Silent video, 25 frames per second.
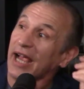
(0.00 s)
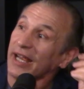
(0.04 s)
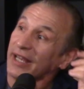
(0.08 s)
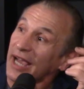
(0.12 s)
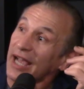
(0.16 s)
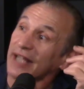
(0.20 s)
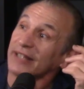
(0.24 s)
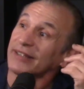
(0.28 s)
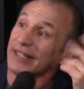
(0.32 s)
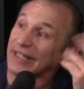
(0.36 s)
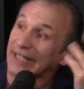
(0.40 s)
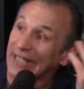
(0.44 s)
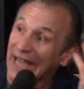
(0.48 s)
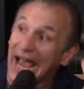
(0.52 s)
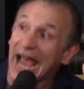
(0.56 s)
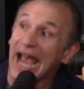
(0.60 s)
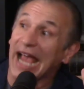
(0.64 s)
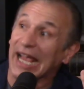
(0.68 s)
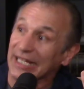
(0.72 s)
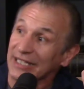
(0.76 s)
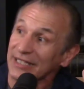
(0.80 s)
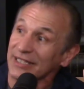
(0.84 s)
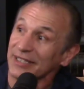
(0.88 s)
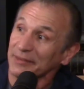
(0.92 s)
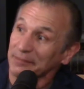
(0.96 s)
got the
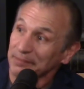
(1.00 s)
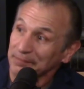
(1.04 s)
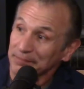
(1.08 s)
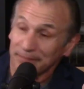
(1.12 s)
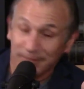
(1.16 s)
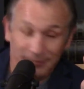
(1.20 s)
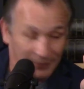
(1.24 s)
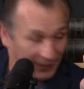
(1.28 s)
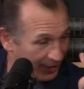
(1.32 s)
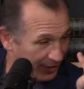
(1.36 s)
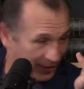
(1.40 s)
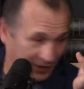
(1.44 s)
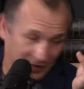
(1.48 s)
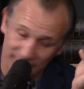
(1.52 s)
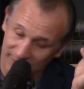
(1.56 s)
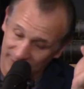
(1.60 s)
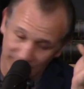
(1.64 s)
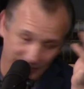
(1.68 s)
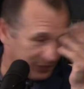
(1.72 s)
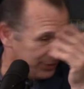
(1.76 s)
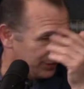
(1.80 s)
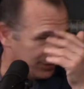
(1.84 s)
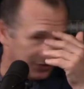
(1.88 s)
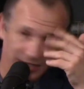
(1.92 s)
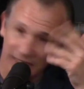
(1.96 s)
guys.
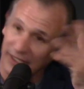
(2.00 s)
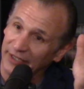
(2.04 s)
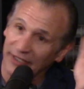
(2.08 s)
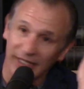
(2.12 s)
and